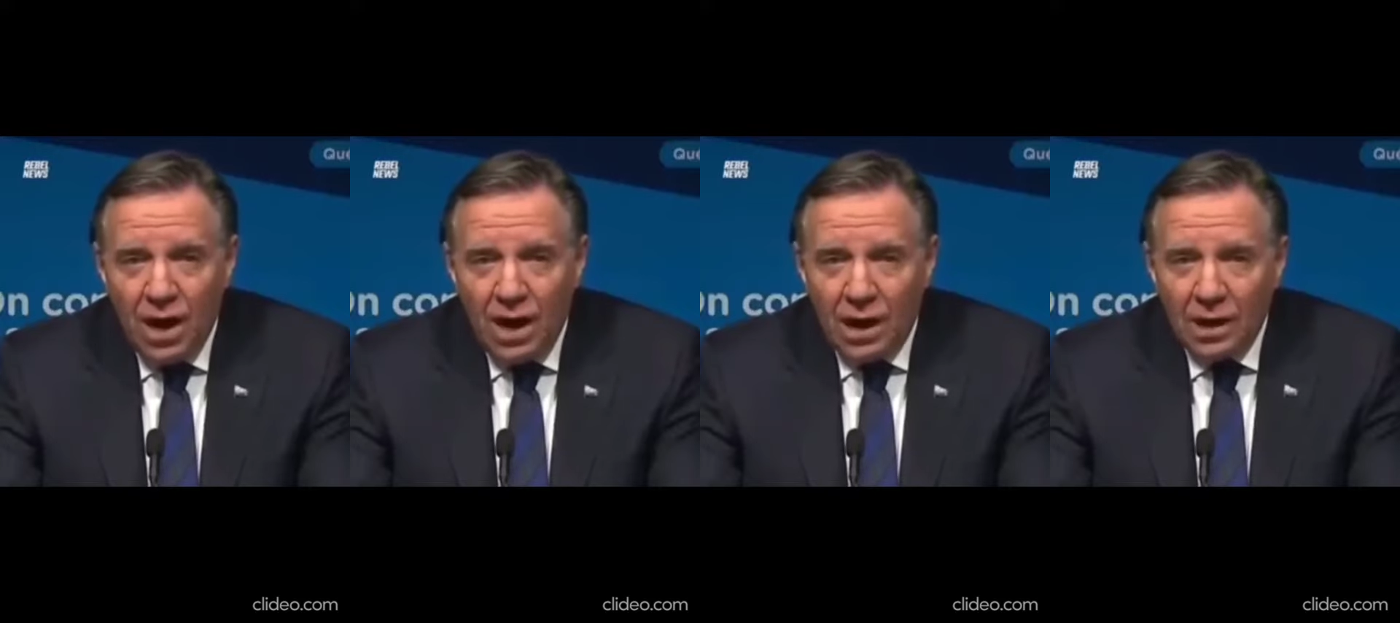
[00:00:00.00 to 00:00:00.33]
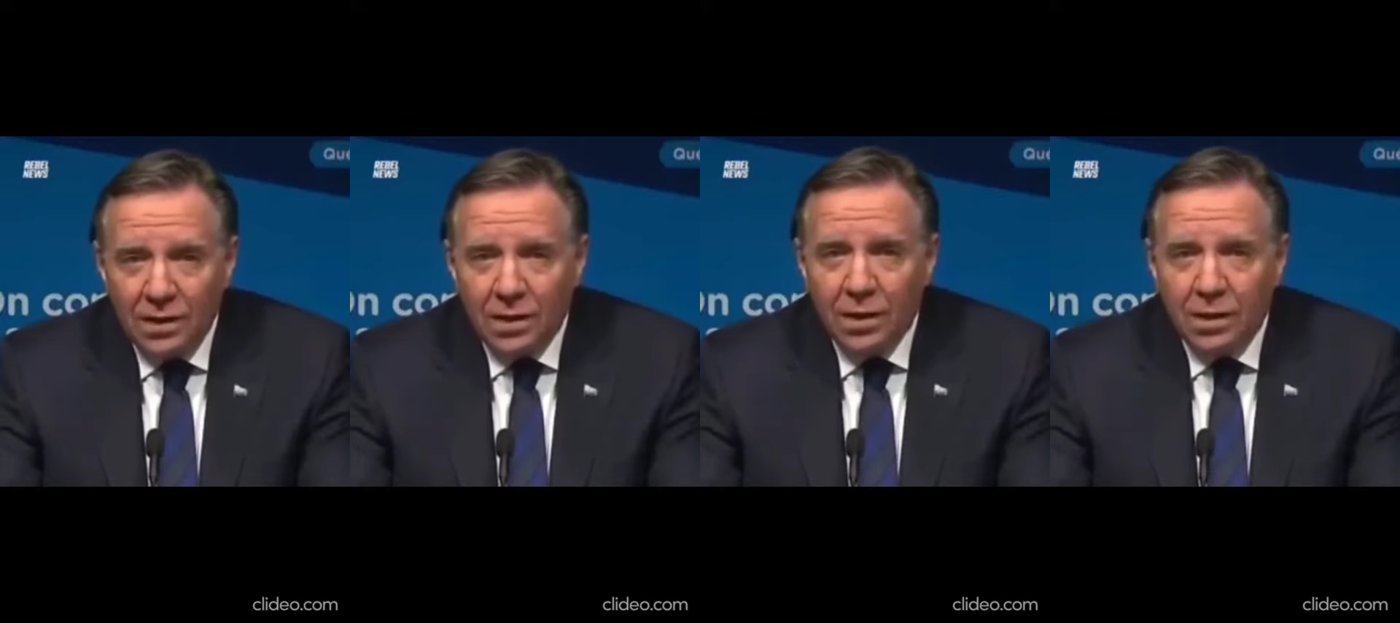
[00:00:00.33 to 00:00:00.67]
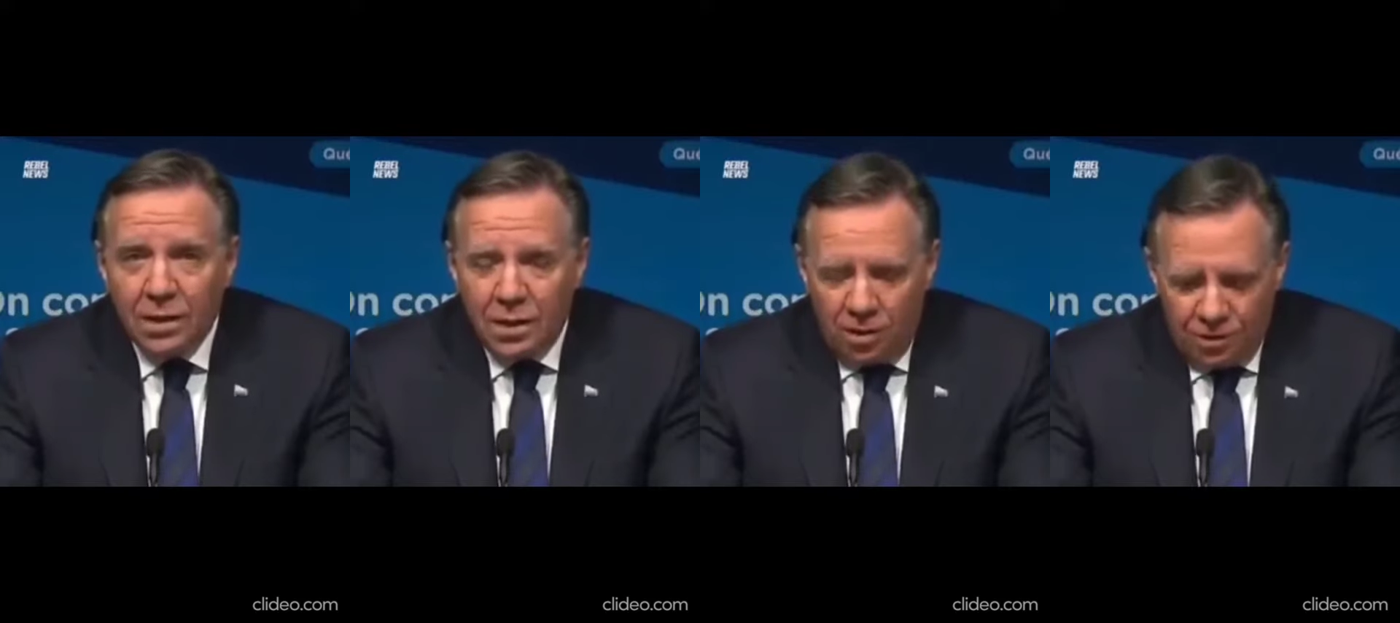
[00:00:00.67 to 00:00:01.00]
health
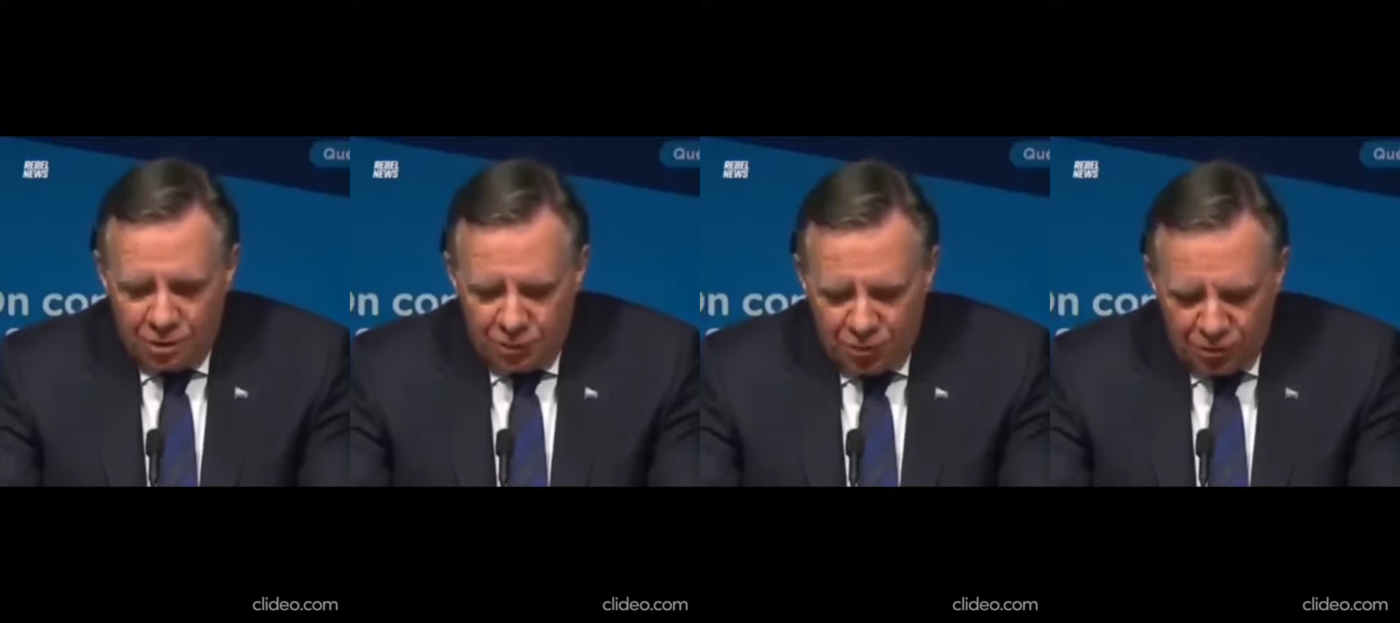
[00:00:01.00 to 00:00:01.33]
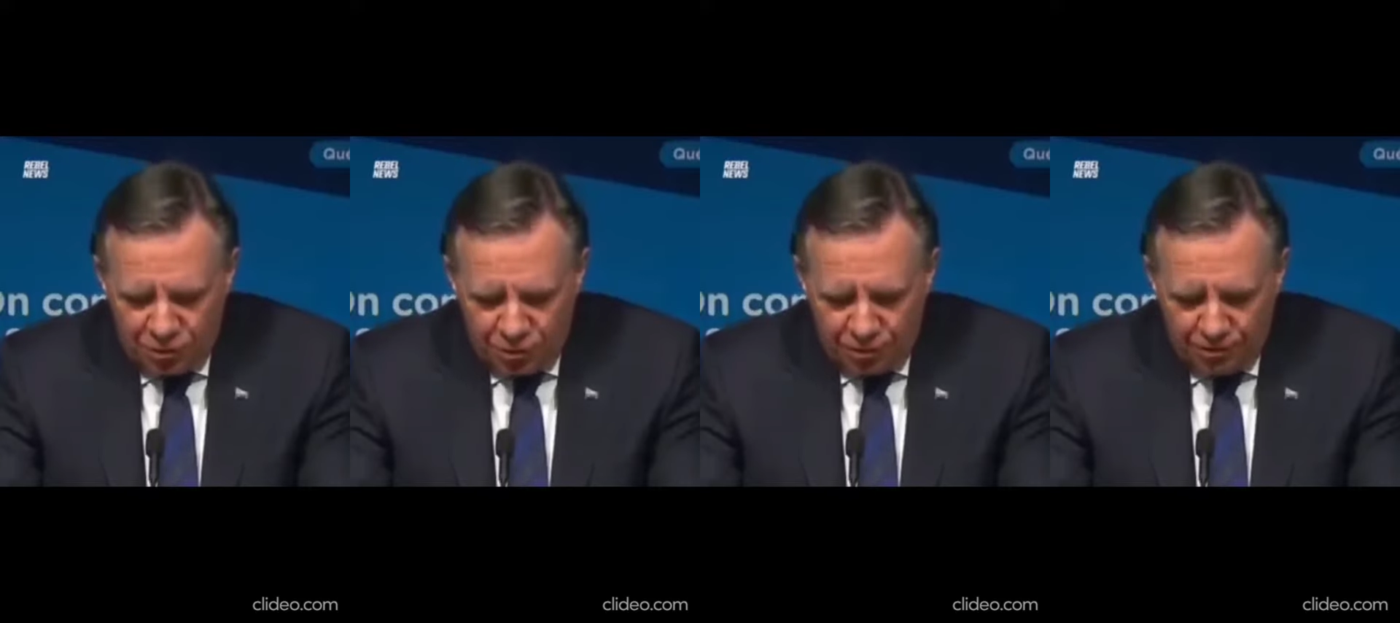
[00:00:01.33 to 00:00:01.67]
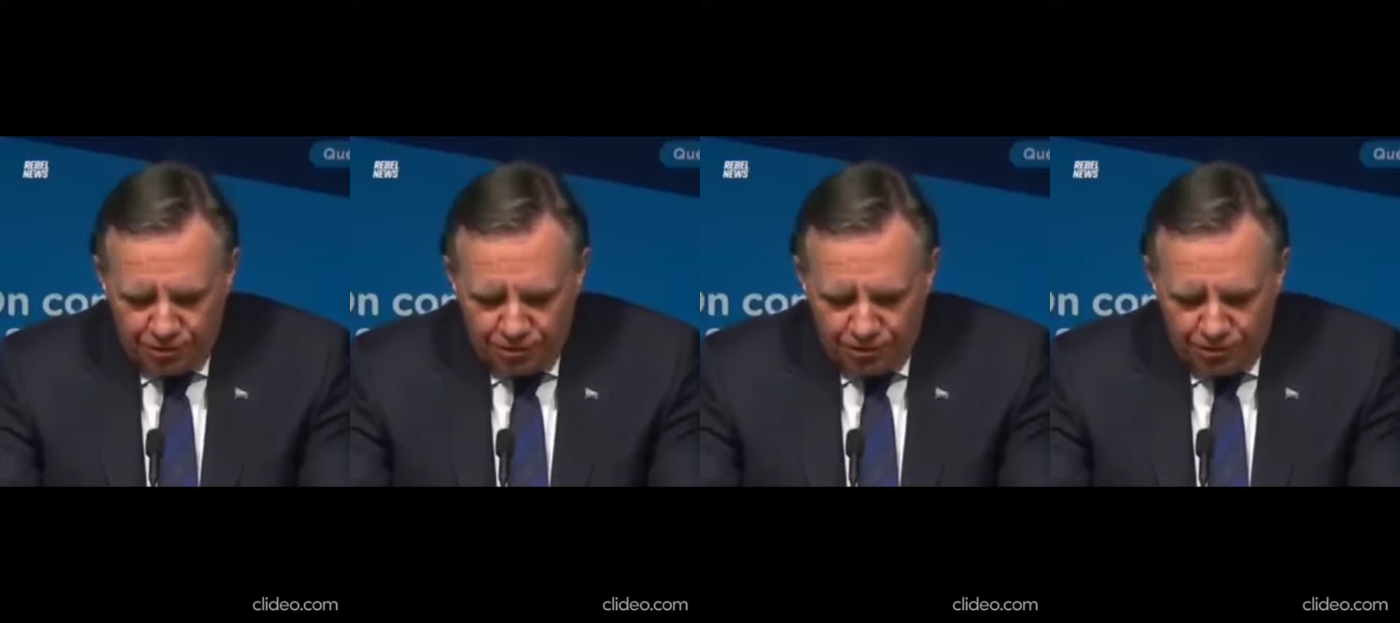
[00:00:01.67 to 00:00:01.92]
contribution